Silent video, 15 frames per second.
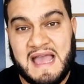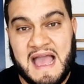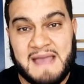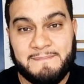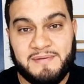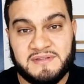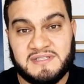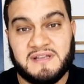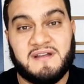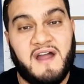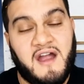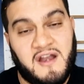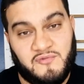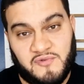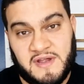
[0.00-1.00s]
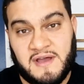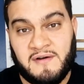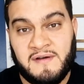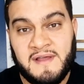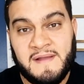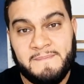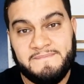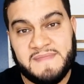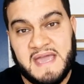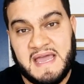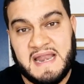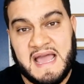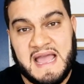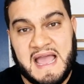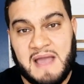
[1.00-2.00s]
I, I put the guardrail
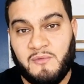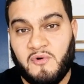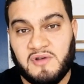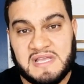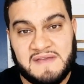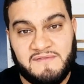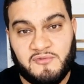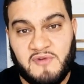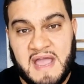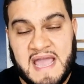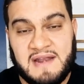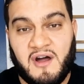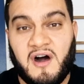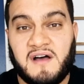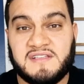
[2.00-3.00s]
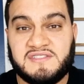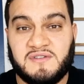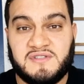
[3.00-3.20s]
that I, I won't give a ride.